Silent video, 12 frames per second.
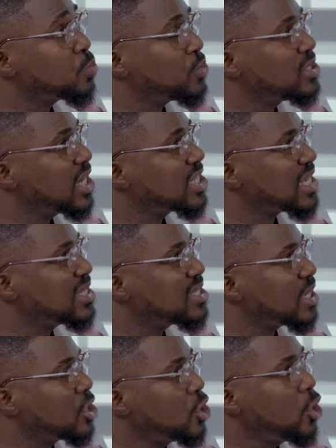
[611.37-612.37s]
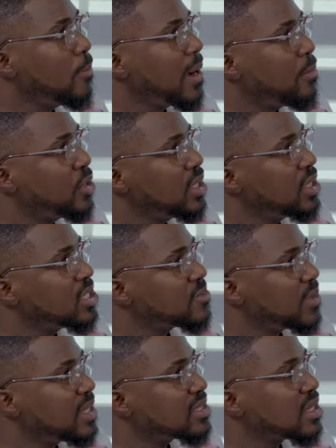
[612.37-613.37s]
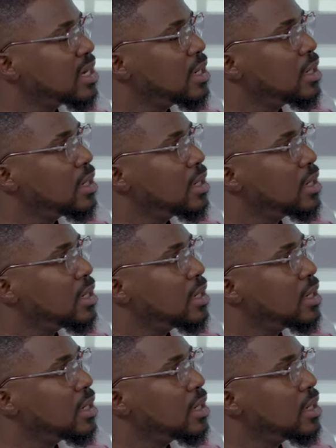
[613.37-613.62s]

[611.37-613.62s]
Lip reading: to protect and secure my money in this place?